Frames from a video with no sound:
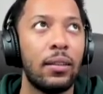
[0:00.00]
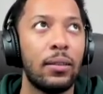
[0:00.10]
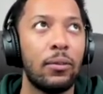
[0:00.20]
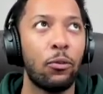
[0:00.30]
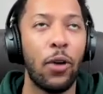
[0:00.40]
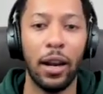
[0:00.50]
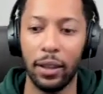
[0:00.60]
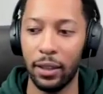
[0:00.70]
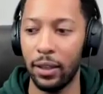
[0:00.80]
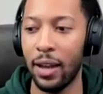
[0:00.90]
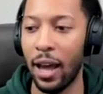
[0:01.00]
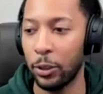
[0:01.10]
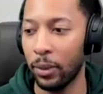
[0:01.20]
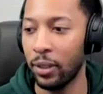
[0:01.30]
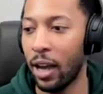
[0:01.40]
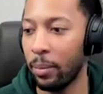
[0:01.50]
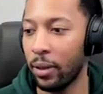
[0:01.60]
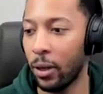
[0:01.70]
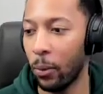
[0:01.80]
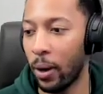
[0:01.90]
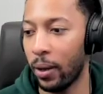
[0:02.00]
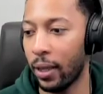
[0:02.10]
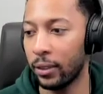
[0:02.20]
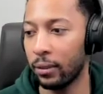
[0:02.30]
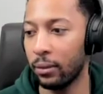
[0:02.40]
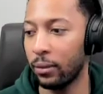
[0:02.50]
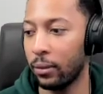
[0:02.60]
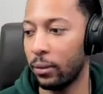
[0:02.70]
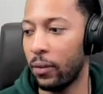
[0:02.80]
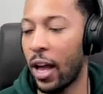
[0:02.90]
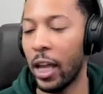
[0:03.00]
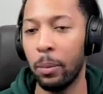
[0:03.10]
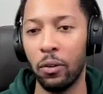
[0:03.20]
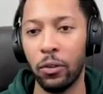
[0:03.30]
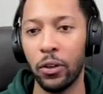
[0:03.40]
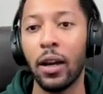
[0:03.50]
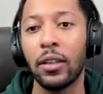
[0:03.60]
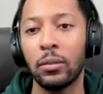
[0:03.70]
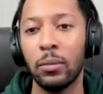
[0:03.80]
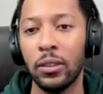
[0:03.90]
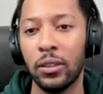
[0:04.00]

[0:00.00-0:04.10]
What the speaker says: writing the announcement copy in a way that's valuable for your customers.